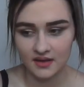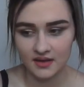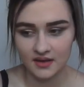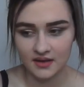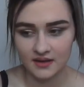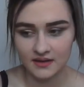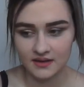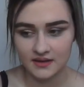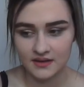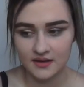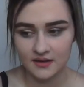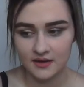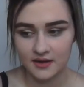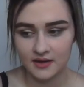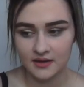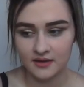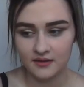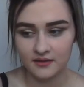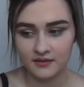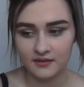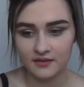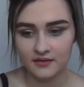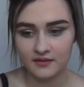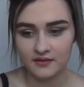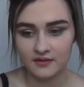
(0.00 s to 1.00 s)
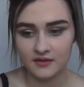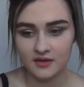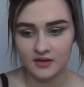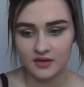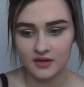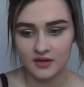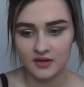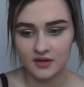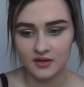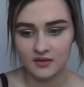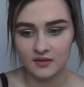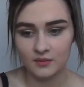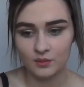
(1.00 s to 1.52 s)
That's kind of
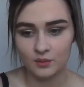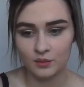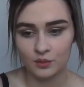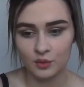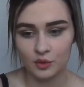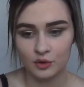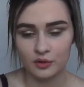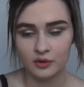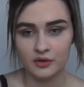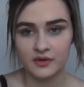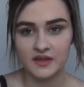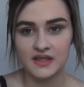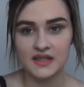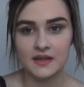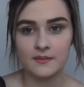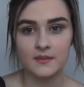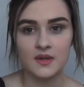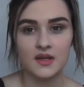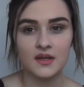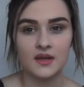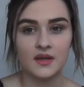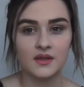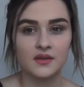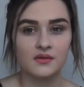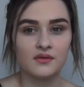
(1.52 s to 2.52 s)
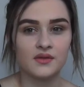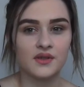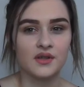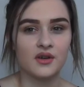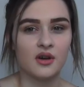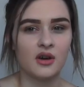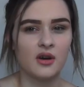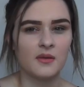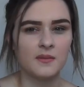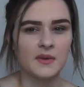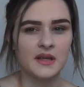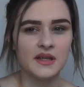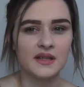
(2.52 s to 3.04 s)
more something I do as a
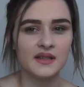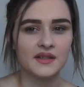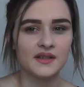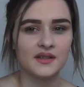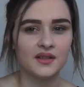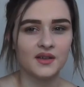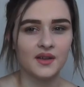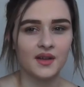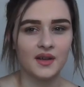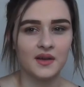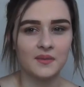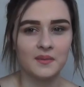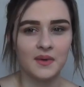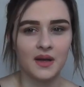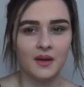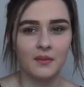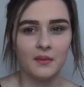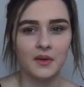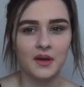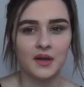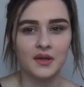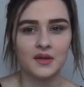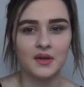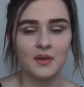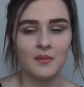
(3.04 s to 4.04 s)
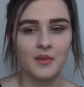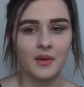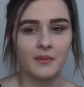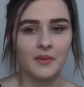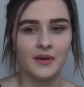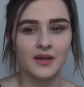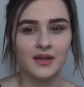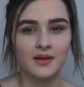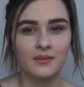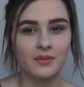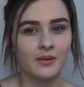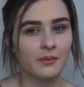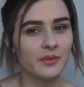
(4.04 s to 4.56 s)
hobby. So like maybe I do my
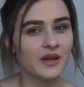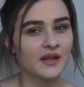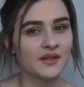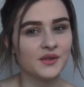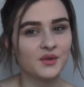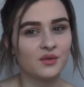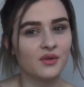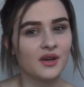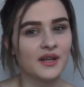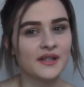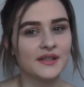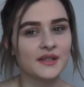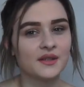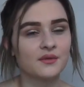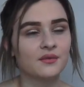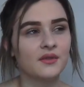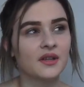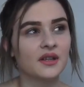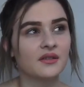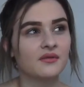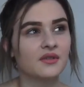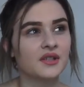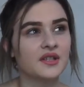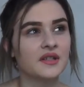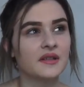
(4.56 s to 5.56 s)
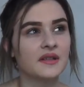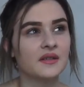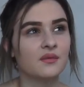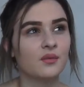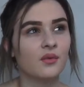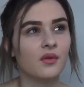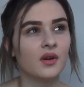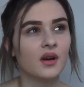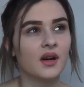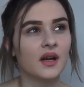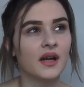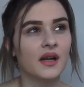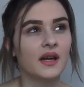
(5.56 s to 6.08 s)
makeup about twice a week, which is
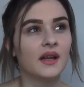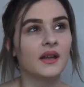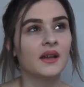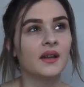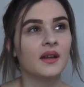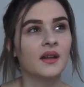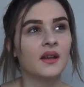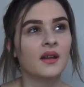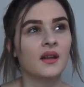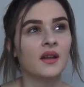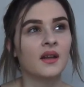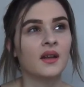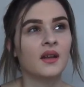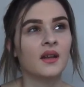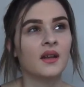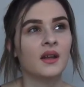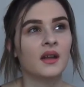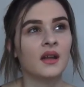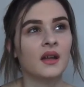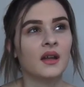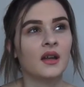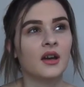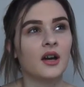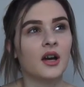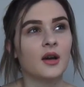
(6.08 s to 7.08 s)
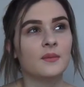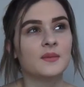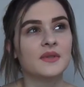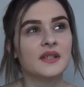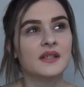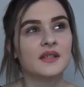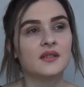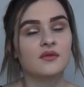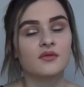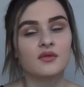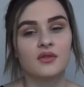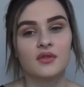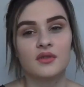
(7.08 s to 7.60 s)
why I'm
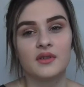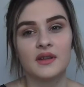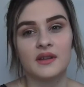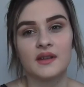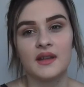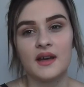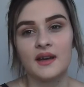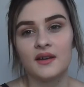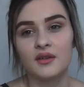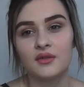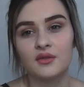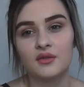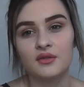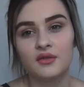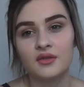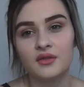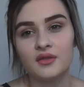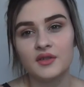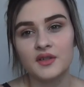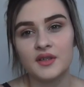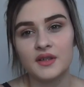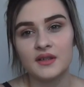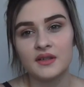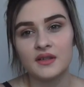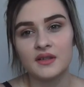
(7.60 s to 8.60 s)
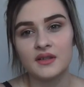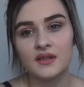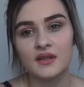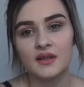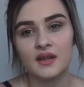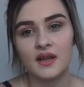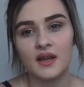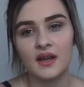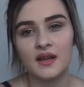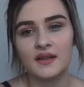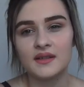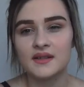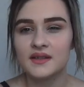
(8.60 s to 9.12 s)
still not that good
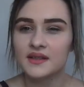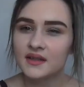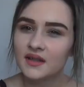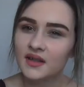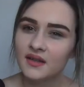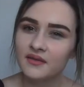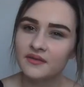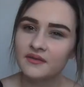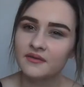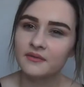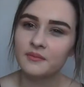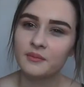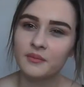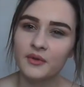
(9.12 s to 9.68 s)
and stuff.